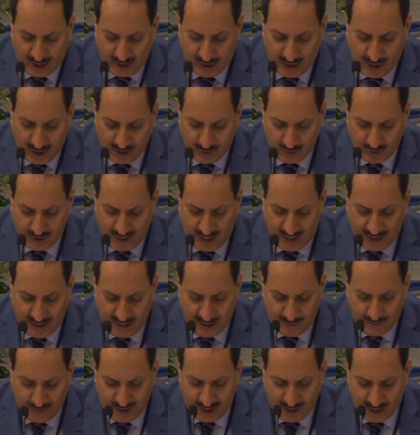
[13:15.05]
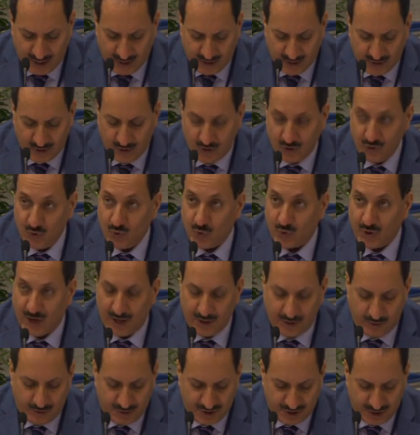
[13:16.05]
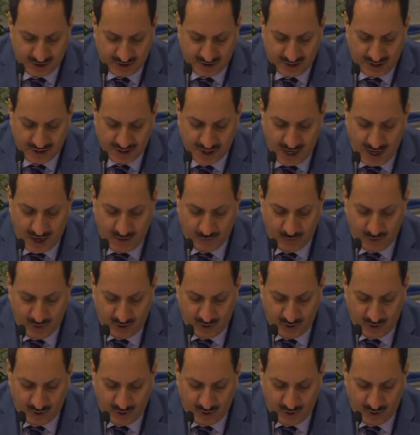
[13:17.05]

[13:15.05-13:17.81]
religions throughout history.